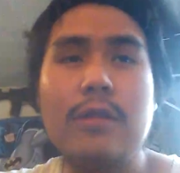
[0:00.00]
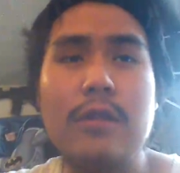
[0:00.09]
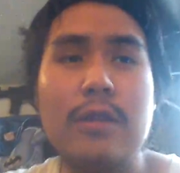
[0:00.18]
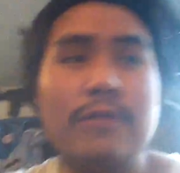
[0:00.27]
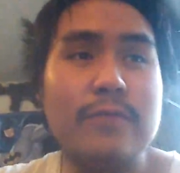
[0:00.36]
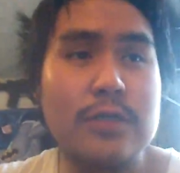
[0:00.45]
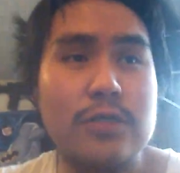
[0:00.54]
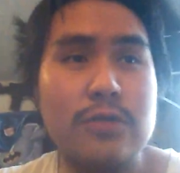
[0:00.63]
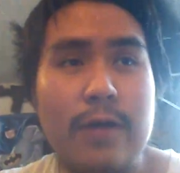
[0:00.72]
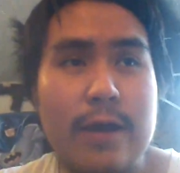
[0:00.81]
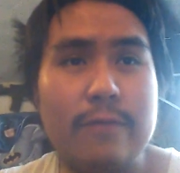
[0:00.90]
Living
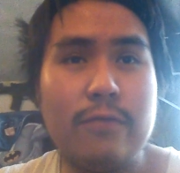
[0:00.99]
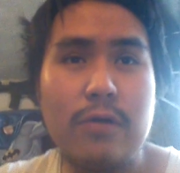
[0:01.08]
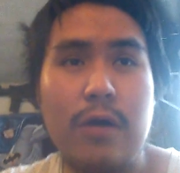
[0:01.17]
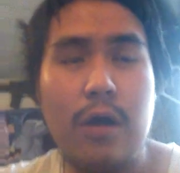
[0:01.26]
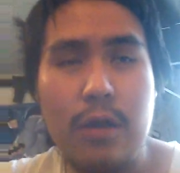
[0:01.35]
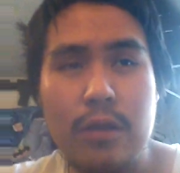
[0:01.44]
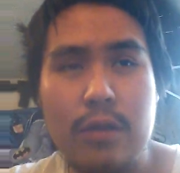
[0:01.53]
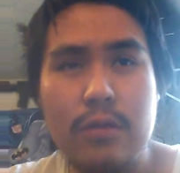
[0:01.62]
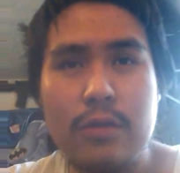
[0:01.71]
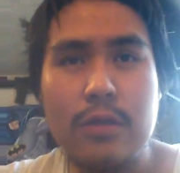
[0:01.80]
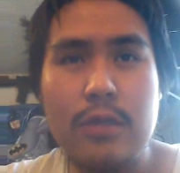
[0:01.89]
Survival,
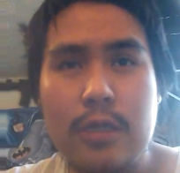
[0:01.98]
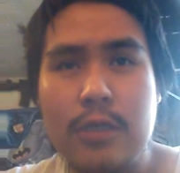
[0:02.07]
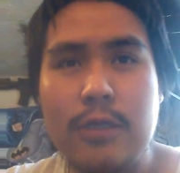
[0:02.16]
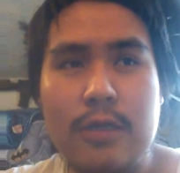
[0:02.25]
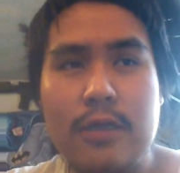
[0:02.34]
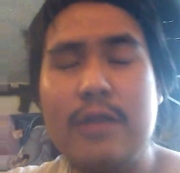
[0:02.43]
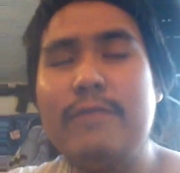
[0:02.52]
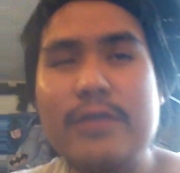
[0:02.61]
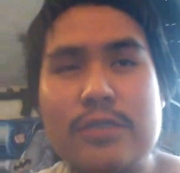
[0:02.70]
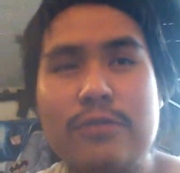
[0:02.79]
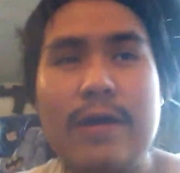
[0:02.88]

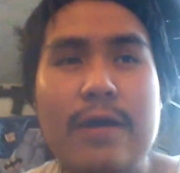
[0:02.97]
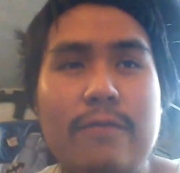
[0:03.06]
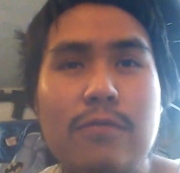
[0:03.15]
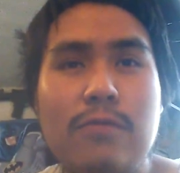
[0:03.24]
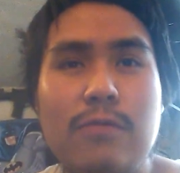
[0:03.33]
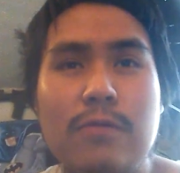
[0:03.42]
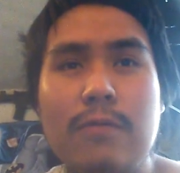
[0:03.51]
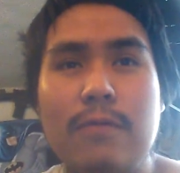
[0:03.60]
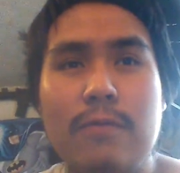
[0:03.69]
Living Survival.